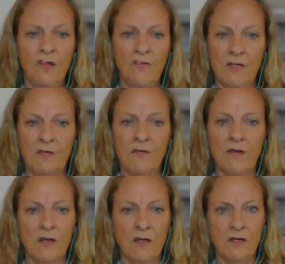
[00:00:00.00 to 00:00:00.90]
southern
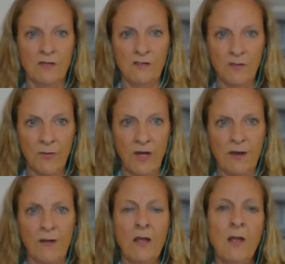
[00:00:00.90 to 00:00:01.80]

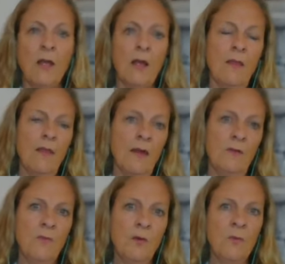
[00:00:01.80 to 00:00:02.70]
Syria. And then
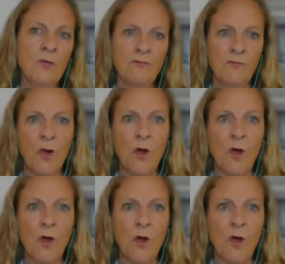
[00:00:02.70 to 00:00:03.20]
if we move